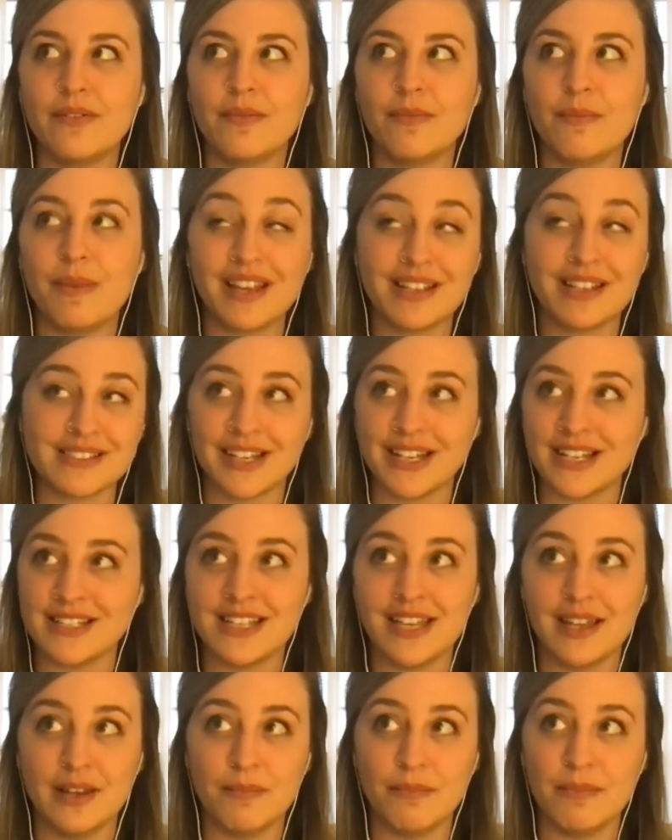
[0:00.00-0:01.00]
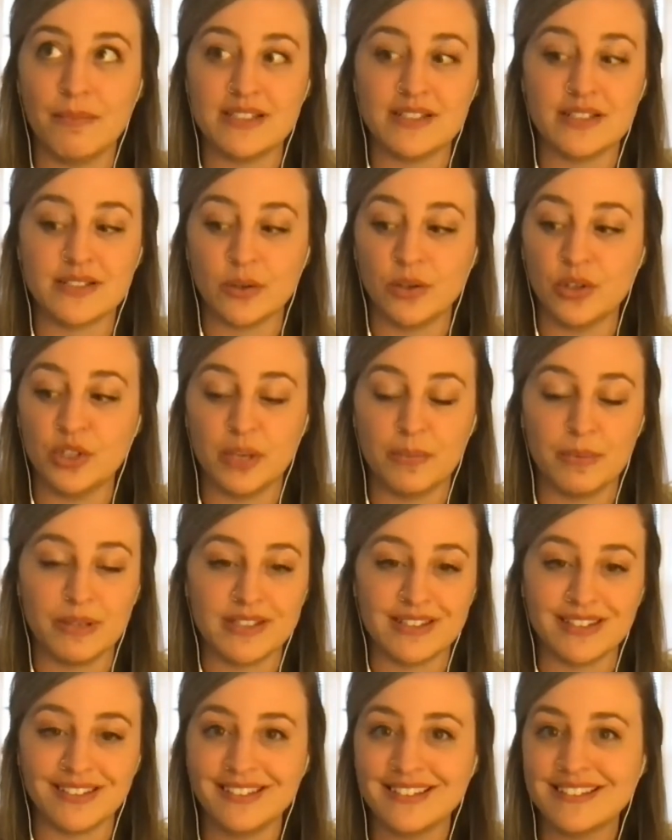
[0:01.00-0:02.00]
because like I said, business ownership
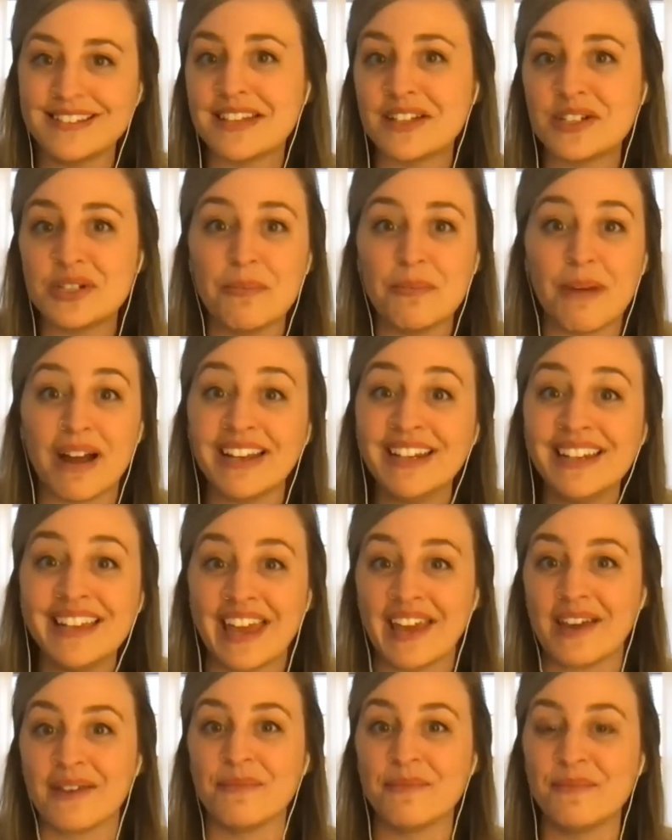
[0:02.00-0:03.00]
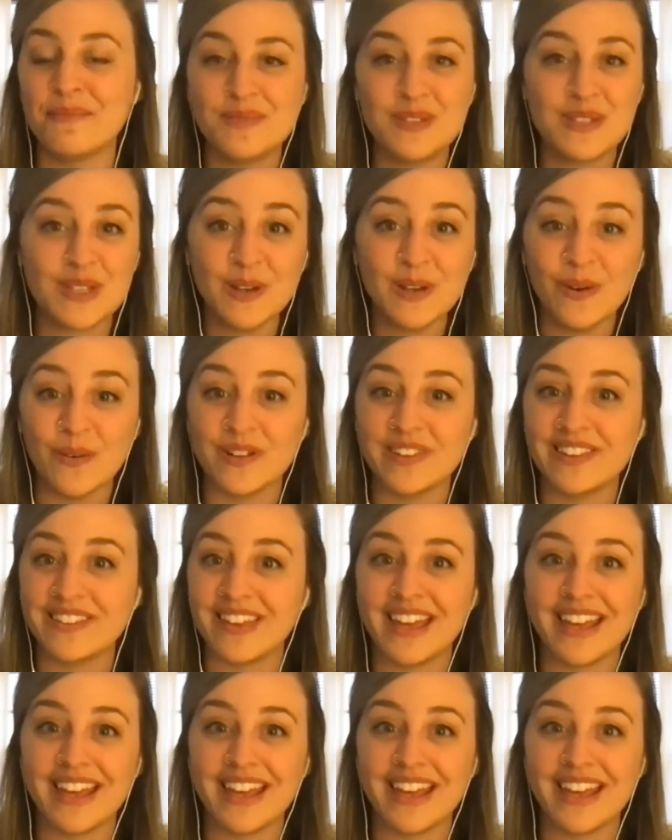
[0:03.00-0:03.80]
is such a mind game too. It's like,